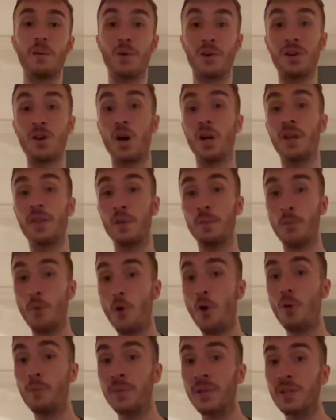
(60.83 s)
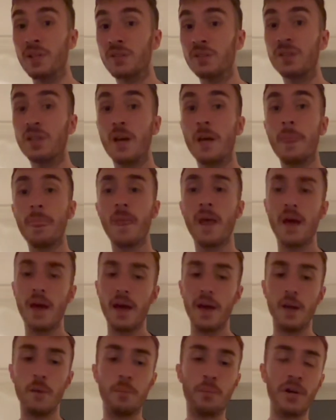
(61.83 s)
what cutting the ball means,
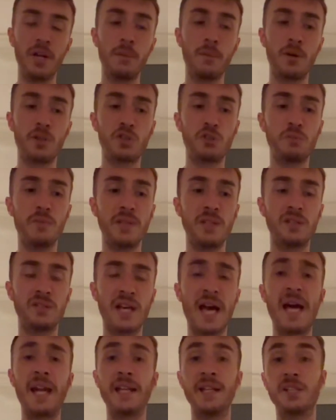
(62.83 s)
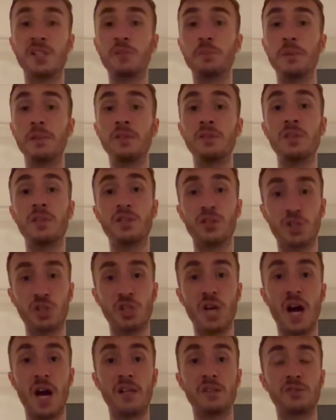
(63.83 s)
it pretty much means adding a spin to the
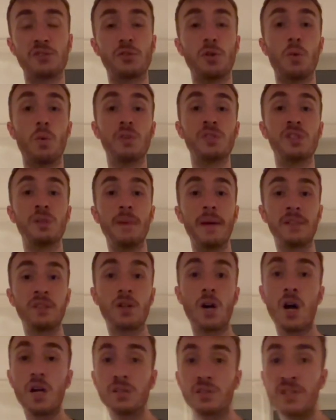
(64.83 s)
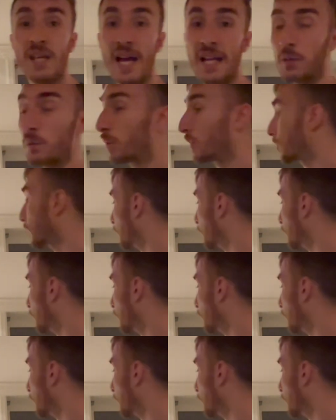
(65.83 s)
shot, so once it makes contact with the